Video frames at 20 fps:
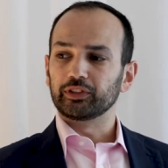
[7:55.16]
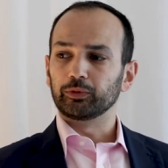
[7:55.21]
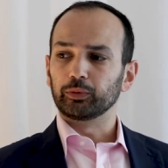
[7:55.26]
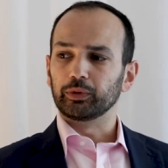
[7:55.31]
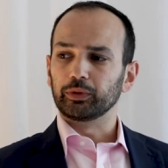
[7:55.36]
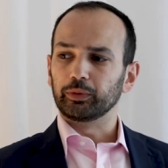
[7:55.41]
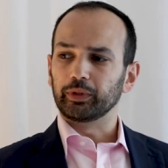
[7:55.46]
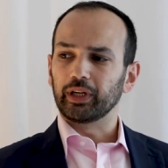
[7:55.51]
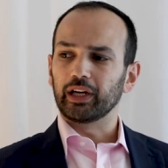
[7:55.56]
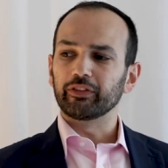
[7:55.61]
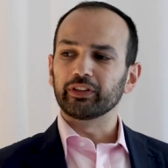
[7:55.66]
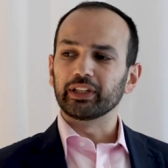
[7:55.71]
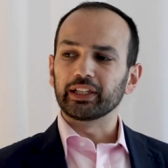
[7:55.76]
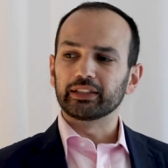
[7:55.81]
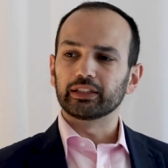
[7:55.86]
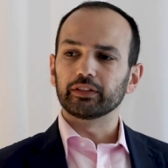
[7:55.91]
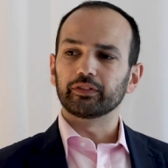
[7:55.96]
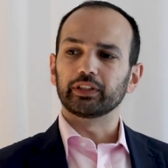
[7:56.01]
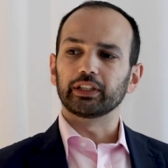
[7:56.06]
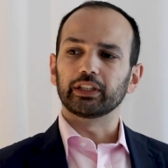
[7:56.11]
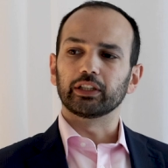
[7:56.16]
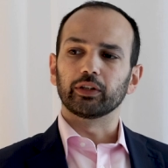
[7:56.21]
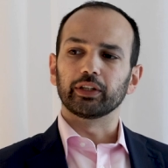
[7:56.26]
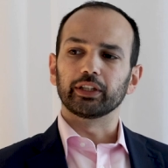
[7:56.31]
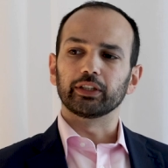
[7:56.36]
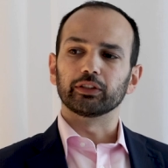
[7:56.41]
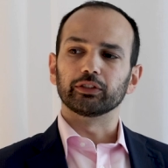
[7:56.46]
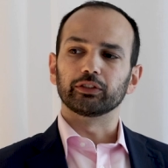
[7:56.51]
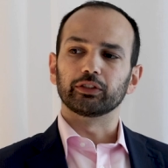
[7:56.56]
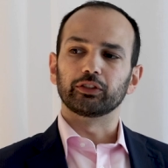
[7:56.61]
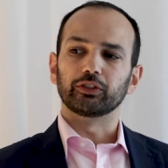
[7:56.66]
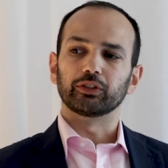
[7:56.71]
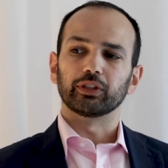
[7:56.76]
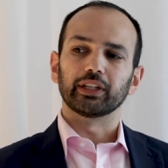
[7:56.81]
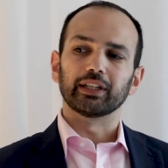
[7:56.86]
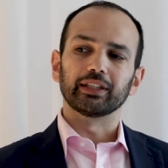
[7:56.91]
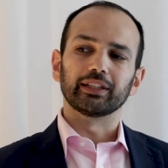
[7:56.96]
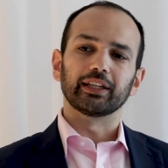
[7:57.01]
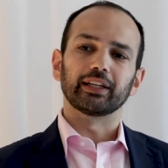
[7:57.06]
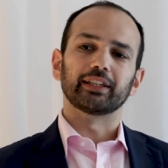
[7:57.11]
we have an activity going on to
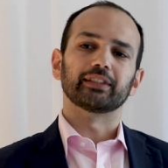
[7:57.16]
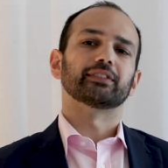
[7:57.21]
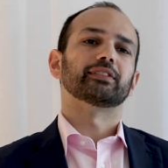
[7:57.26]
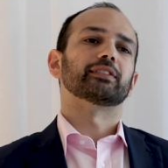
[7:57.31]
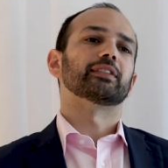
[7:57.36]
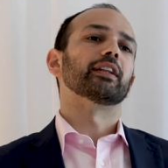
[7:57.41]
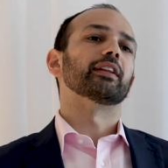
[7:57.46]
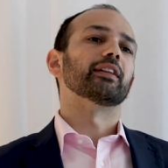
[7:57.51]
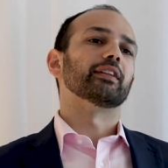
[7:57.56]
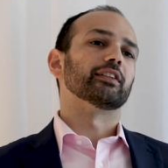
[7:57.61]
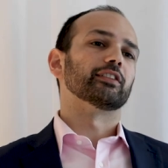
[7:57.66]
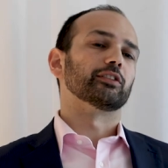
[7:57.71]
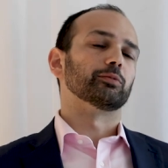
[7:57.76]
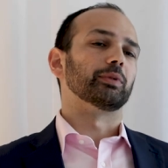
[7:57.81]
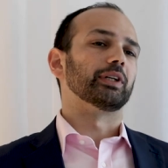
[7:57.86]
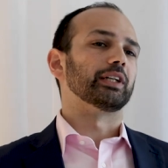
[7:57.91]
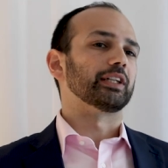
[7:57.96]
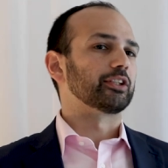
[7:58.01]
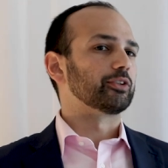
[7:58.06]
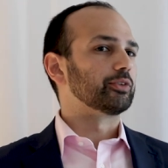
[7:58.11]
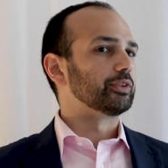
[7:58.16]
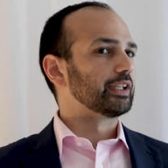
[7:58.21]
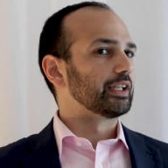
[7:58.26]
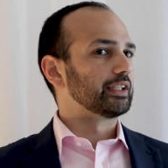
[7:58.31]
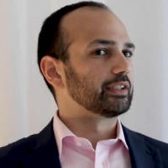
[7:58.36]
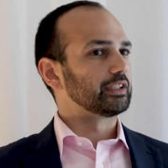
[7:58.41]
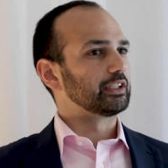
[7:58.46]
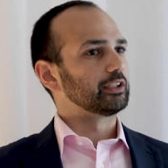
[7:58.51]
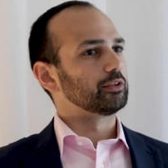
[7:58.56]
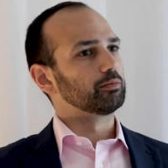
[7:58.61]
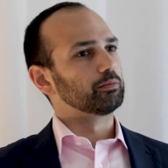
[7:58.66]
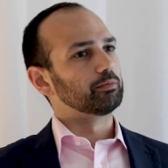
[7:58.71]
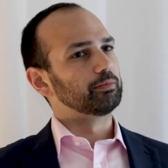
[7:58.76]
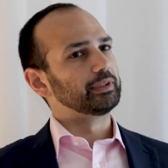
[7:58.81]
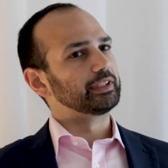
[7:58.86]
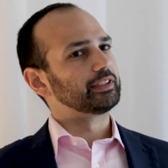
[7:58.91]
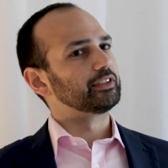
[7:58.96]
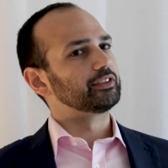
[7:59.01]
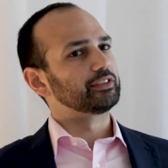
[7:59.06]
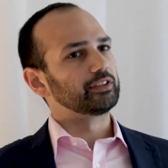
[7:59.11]
try and extend this by creating
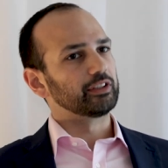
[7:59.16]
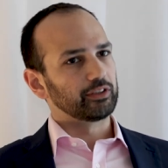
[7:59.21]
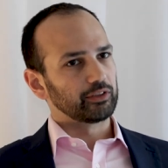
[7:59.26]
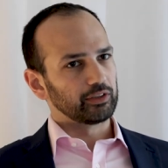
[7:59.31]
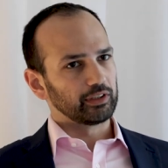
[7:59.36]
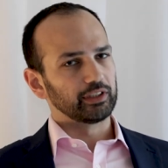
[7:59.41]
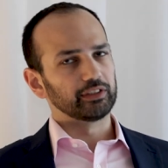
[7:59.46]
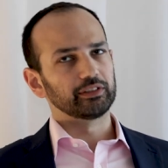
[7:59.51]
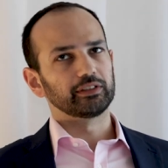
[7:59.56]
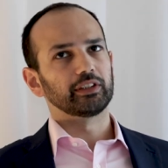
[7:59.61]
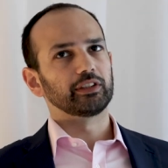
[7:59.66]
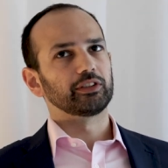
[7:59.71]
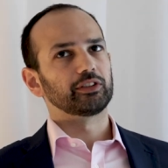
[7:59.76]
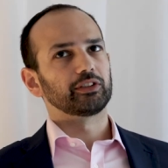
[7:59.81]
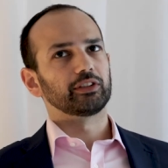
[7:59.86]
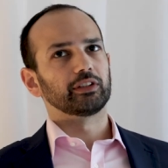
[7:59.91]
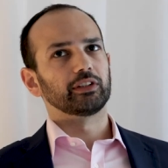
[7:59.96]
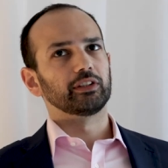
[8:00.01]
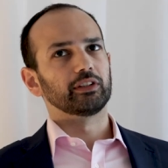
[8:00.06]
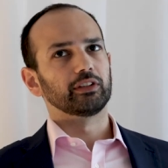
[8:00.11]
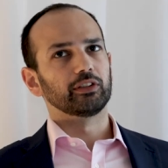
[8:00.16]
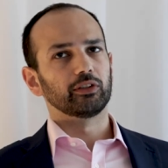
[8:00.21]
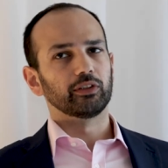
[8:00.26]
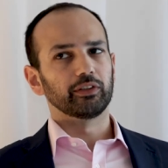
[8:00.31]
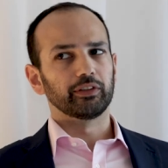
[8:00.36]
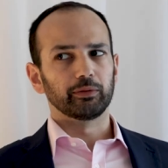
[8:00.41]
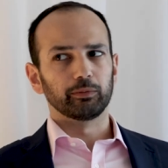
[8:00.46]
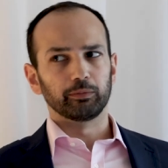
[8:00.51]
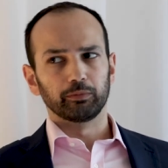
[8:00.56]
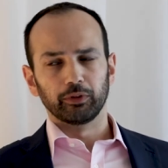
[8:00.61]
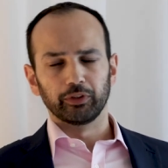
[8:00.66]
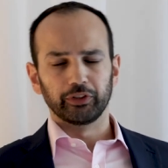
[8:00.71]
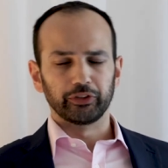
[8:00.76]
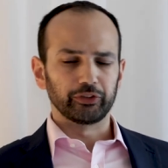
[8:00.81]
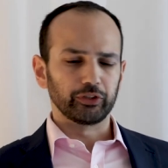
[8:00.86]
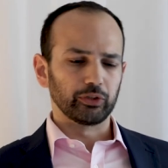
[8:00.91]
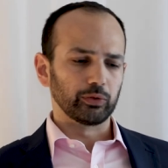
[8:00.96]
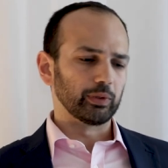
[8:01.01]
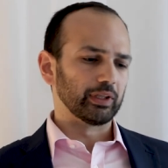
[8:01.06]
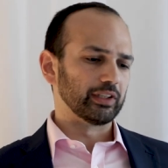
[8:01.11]
better synchronization on, on the
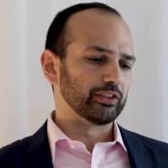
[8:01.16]
two